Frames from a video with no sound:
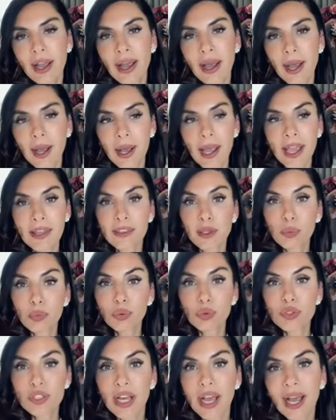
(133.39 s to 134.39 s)
and the
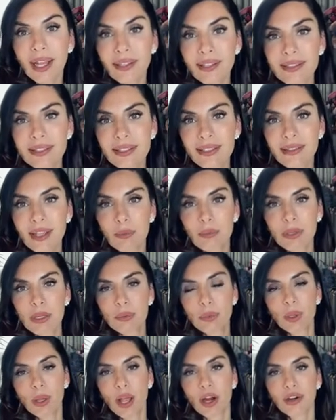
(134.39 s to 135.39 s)
brutality that
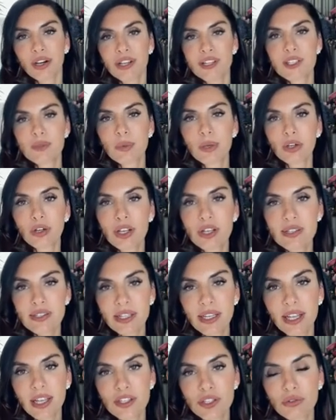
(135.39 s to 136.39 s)
people are
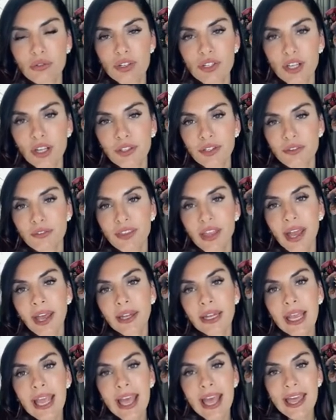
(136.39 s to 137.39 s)
experiencing as a result of that,